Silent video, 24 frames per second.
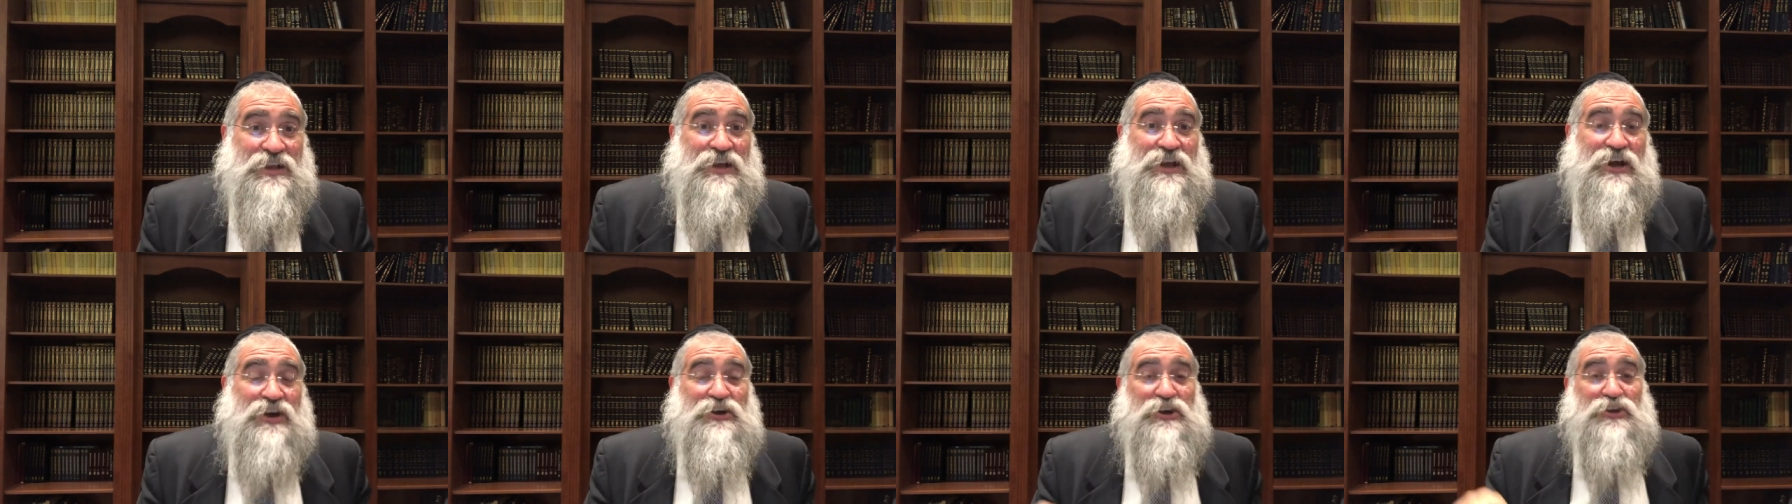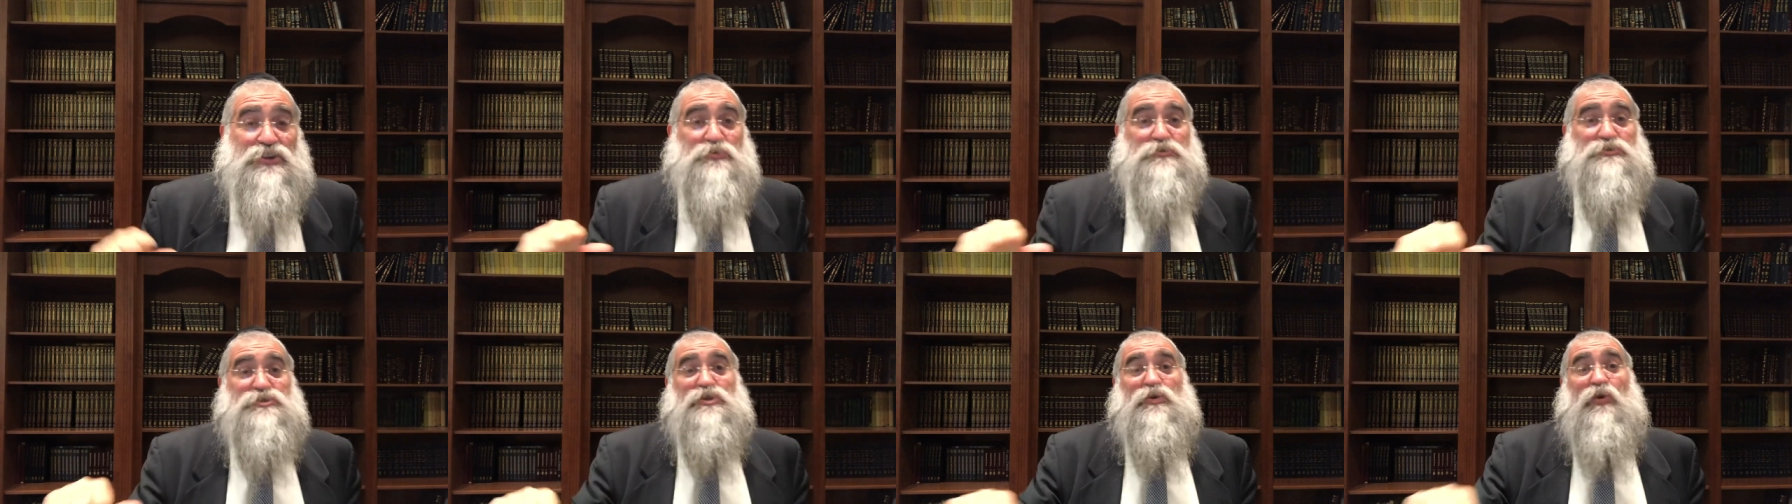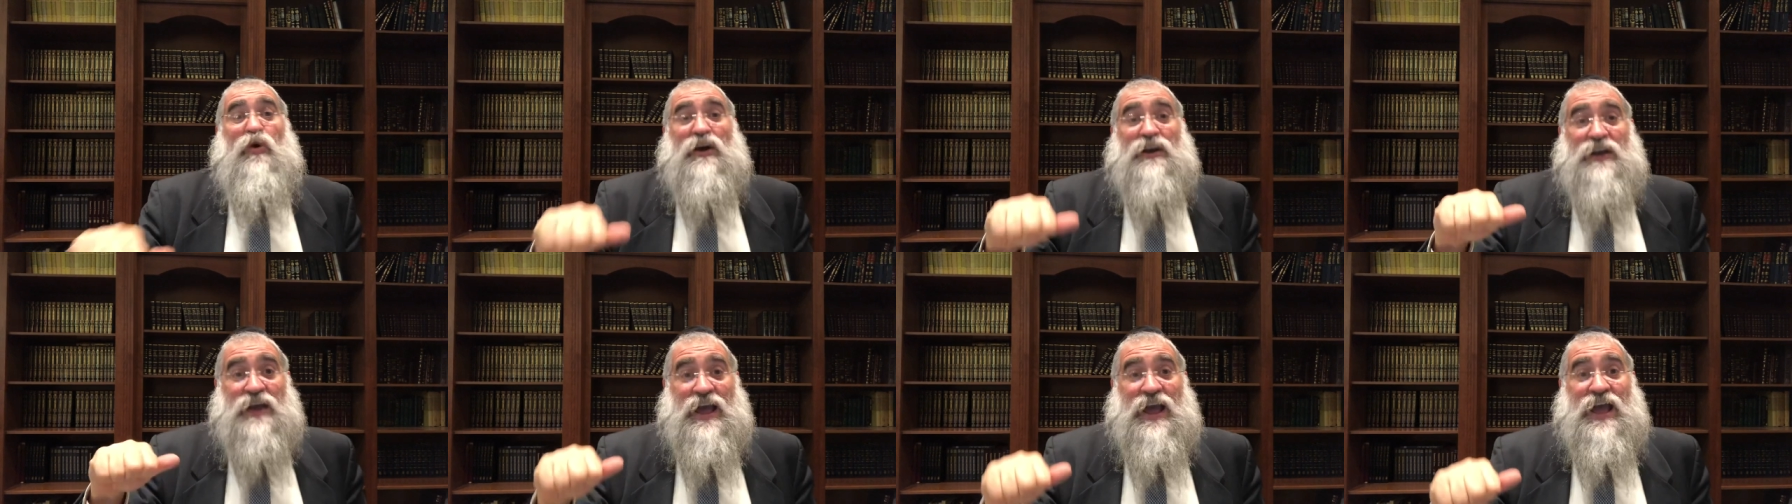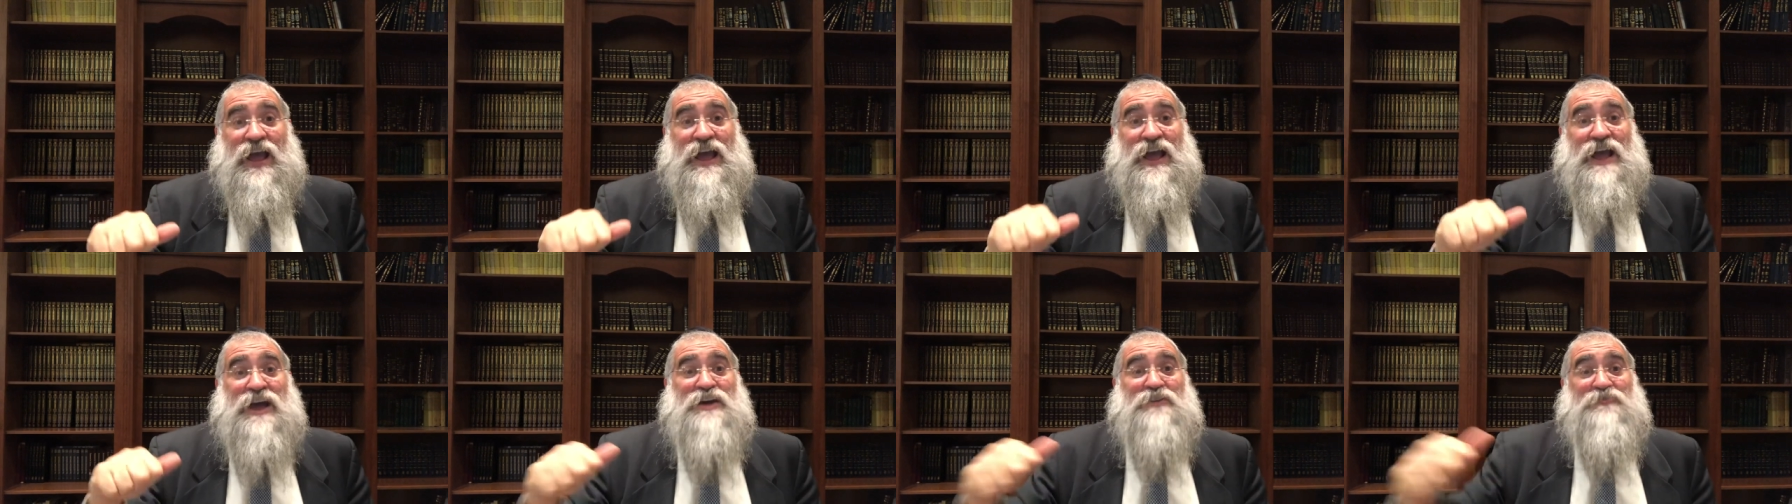In other words, you want to
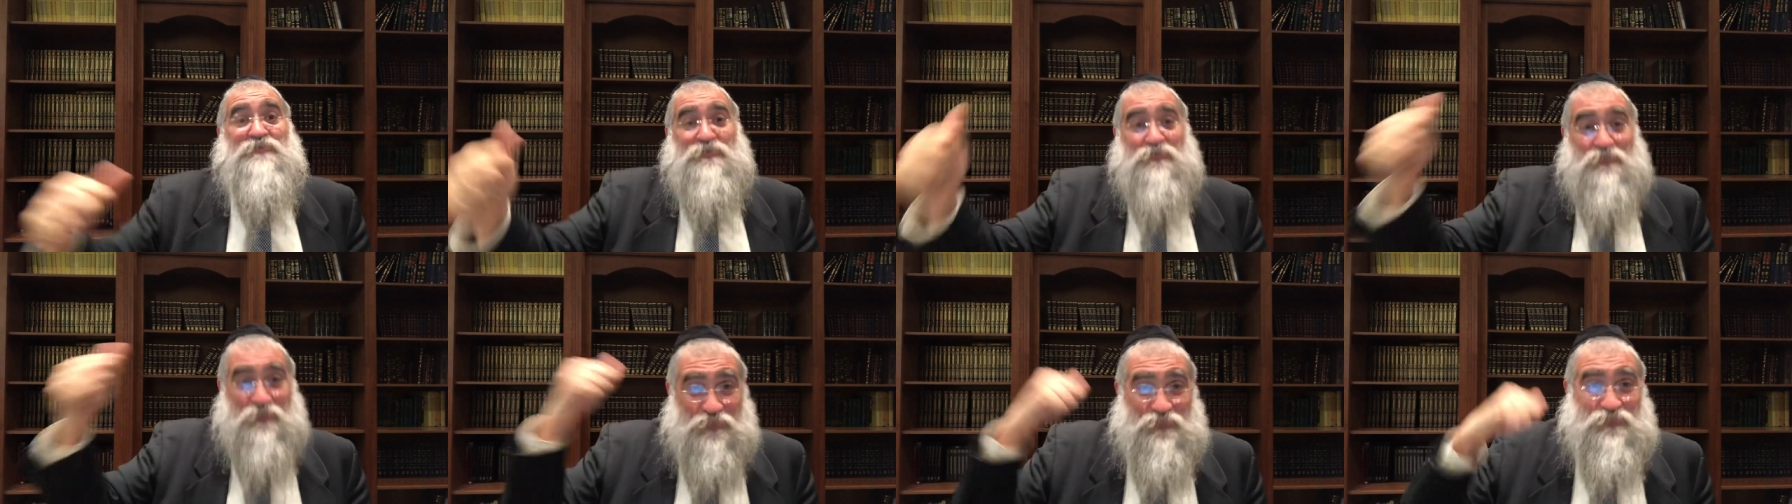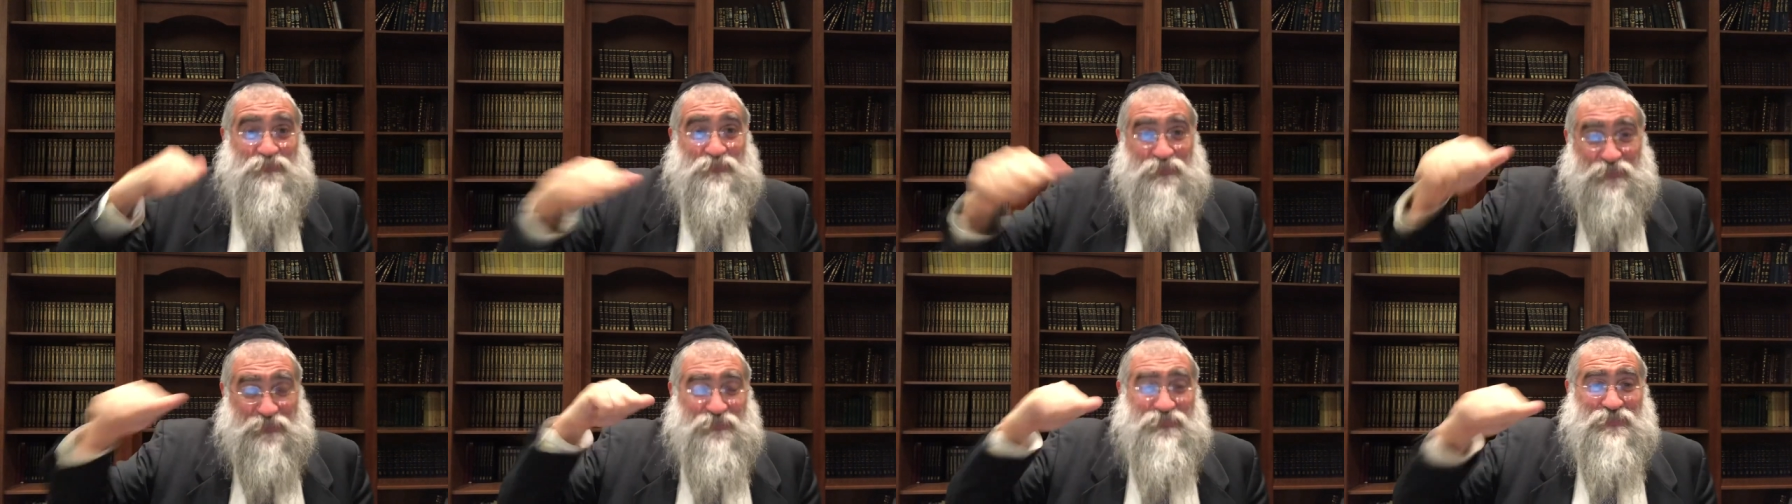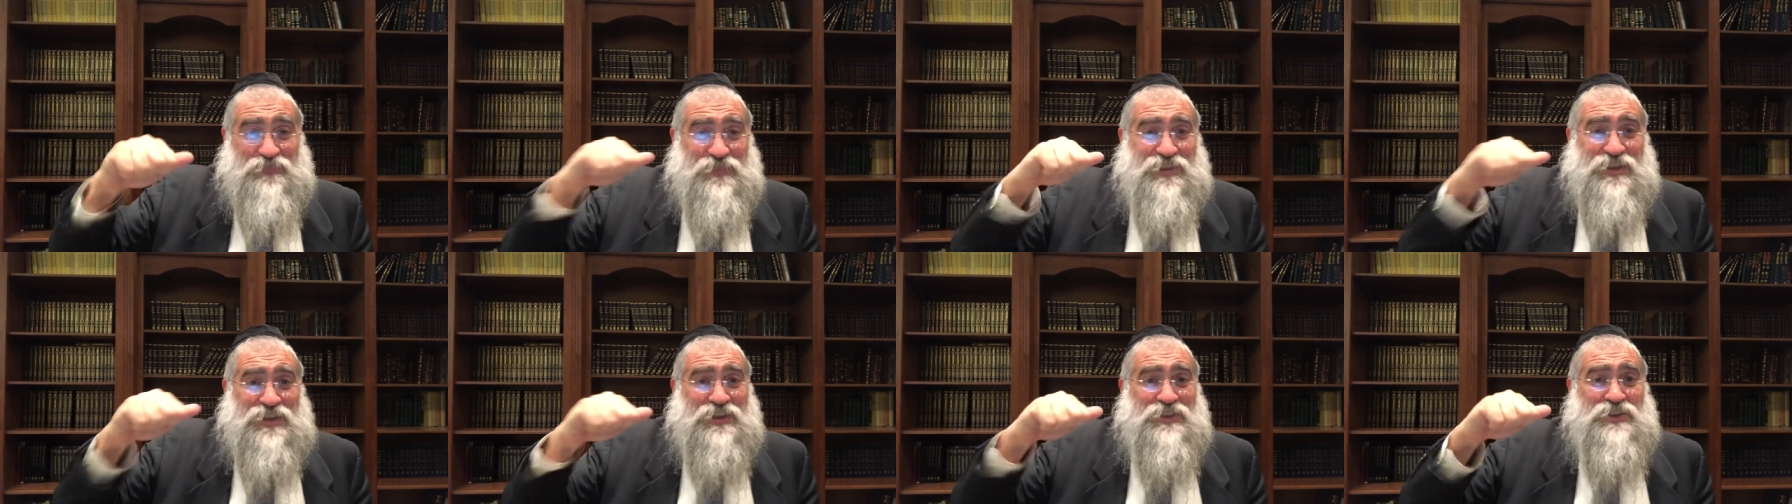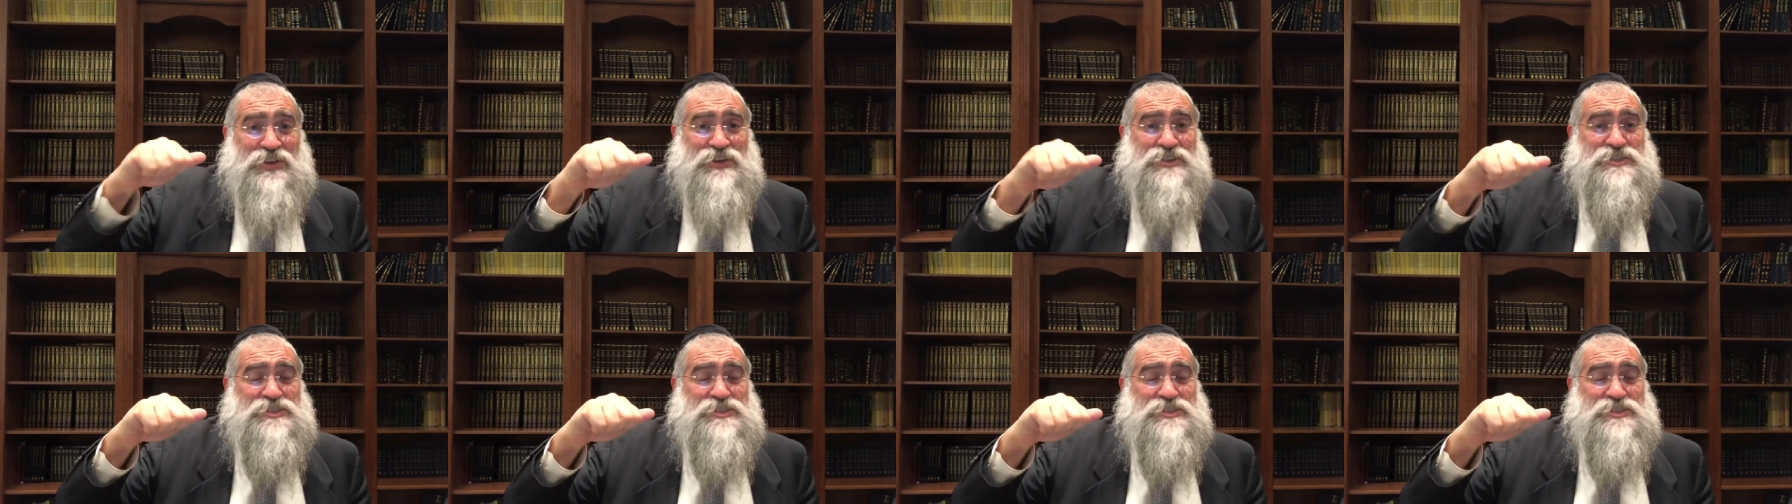have the